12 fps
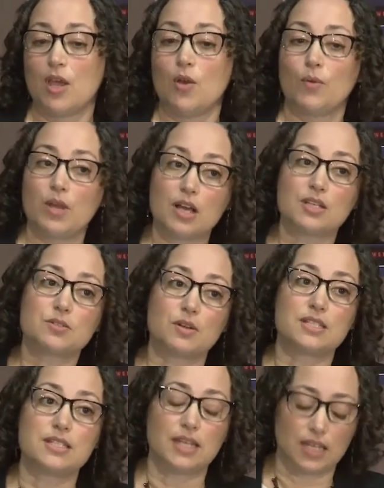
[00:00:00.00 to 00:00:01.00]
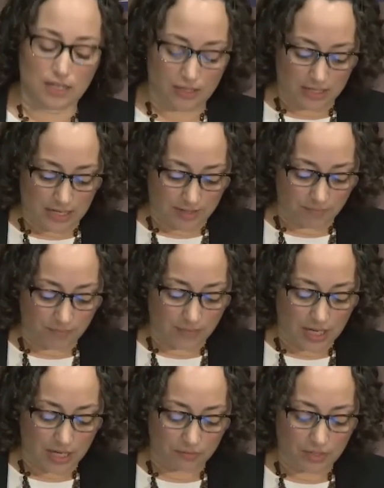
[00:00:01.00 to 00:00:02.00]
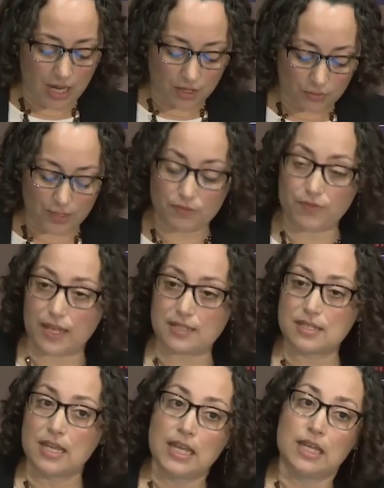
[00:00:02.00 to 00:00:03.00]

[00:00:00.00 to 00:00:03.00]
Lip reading: We also are seeing concrete effects